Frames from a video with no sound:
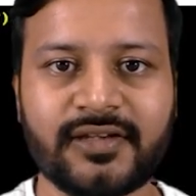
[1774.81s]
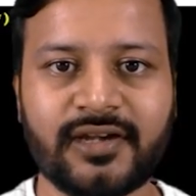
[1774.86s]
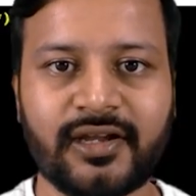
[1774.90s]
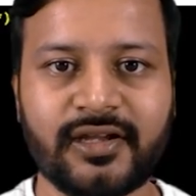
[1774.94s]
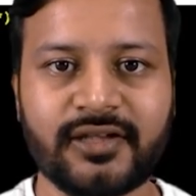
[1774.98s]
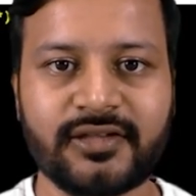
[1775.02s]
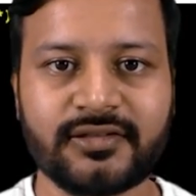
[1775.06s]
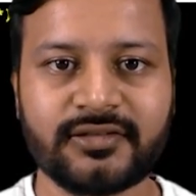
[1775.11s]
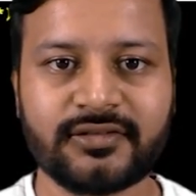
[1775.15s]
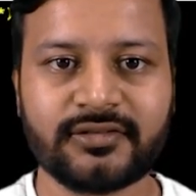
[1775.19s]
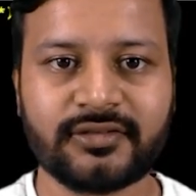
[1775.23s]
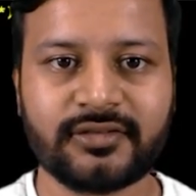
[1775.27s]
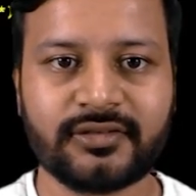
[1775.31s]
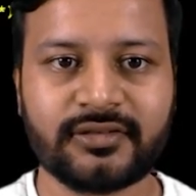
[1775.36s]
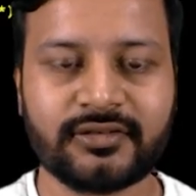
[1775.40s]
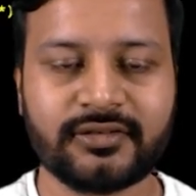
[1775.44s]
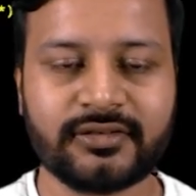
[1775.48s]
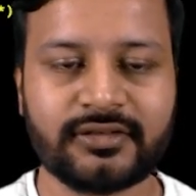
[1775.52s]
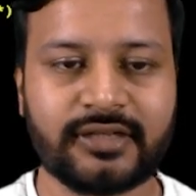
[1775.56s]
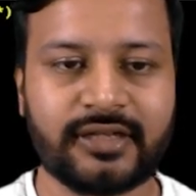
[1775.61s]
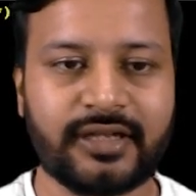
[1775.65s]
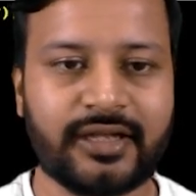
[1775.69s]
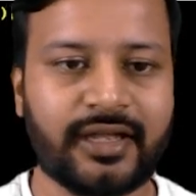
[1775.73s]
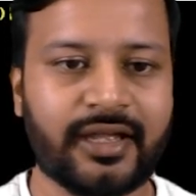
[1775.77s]
class,
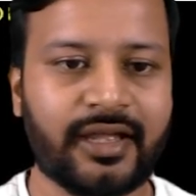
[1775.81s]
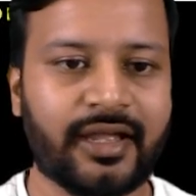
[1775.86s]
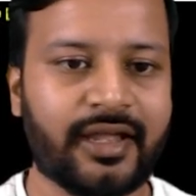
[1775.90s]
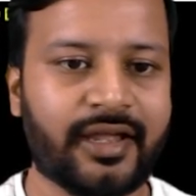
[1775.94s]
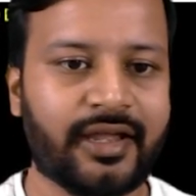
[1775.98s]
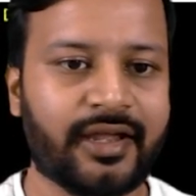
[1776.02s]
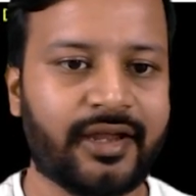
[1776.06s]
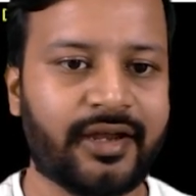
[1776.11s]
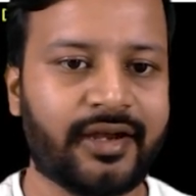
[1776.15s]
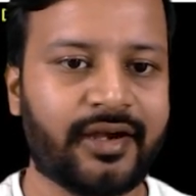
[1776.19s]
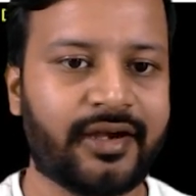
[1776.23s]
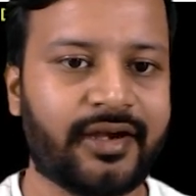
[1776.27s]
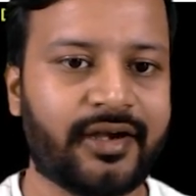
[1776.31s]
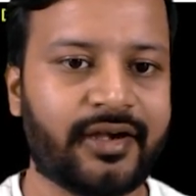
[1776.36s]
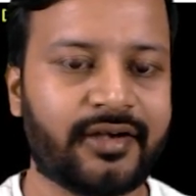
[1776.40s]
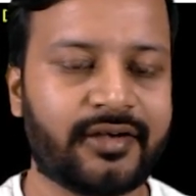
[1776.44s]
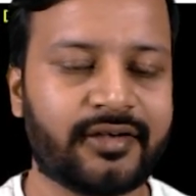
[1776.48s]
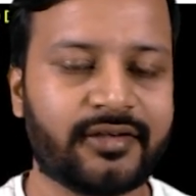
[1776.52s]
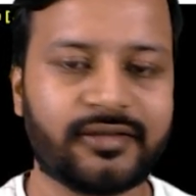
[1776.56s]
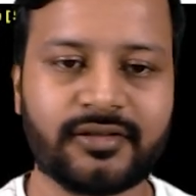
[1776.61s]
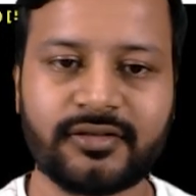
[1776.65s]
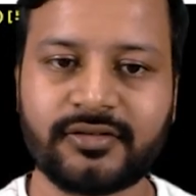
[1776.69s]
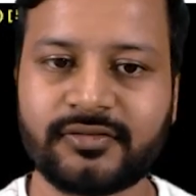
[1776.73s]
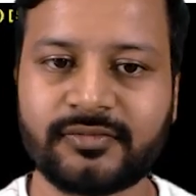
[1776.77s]

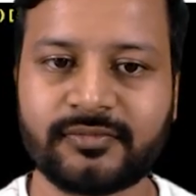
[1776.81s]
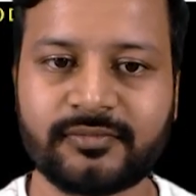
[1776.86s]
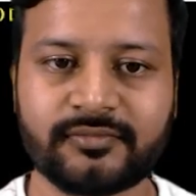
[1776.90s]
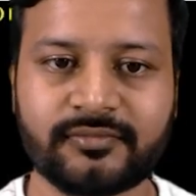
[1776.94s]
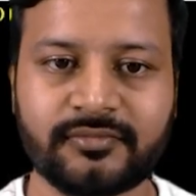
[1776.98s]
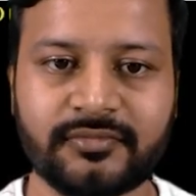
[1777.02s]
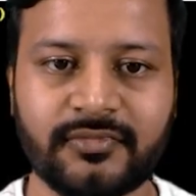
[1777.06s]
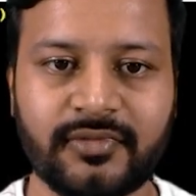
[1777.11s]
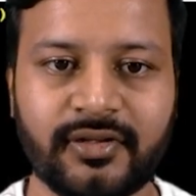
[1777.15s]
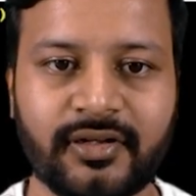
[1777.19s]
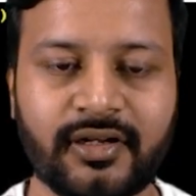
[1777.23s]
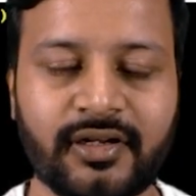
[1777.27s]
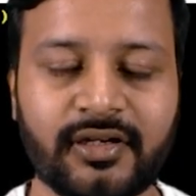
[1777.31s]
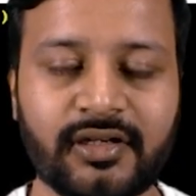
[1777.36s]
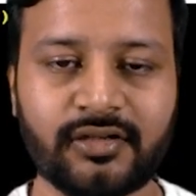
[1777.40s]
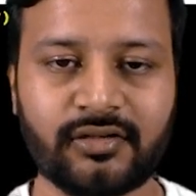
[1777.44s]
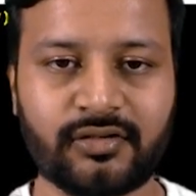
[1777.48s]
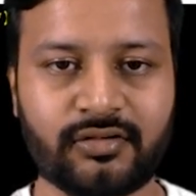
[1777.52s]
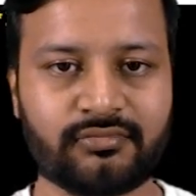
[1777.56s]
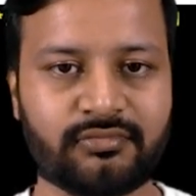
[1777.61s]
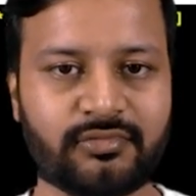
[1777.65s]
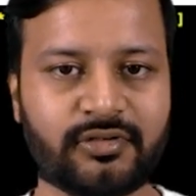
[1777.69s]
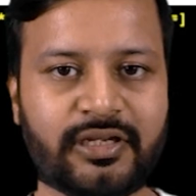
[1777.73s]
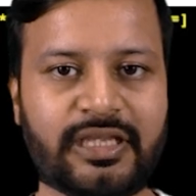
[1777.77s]
and
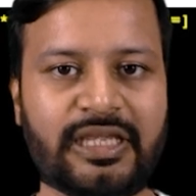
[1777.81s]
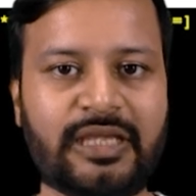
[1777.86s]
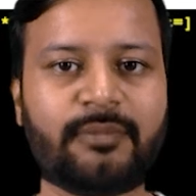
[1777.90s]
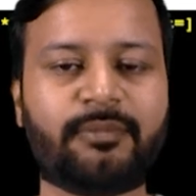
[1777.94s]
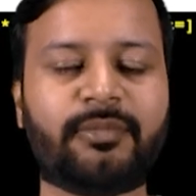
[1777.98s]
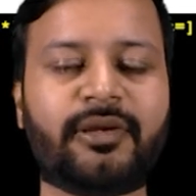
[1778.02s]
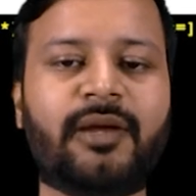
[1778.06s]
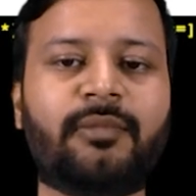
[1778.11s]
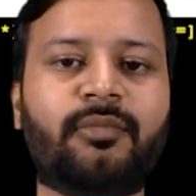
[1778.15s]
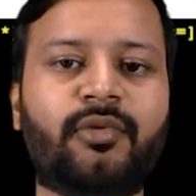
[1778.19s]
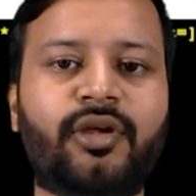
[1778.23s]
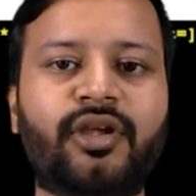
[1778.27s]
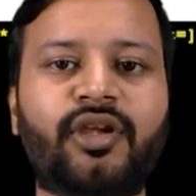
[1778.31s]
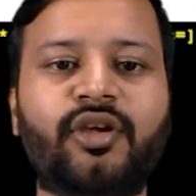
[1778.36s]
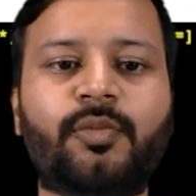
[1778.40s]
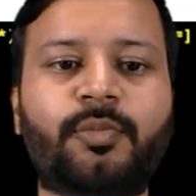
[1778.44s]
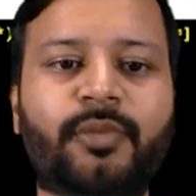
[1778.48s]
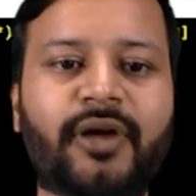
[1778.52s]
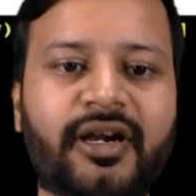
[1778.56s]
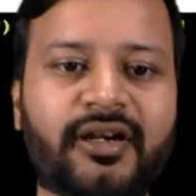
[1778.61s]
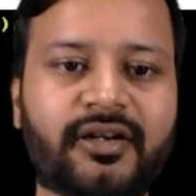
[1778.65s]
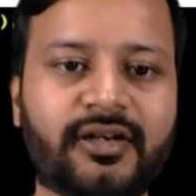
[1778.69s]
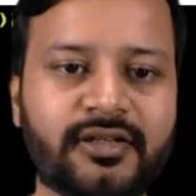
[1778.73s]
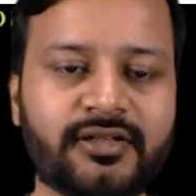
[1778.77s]
keep doing your
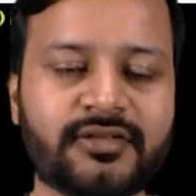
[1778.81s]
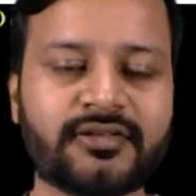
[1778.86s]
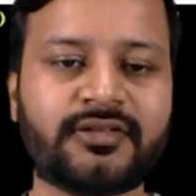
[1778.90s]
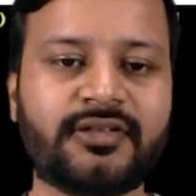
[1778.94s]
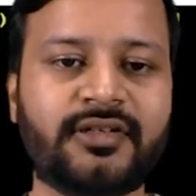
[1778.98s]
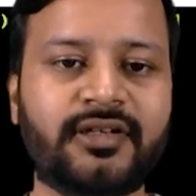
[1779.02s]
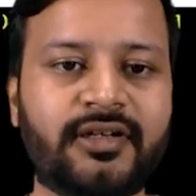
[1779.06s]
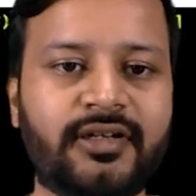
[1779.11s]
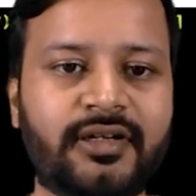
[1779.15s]
practice.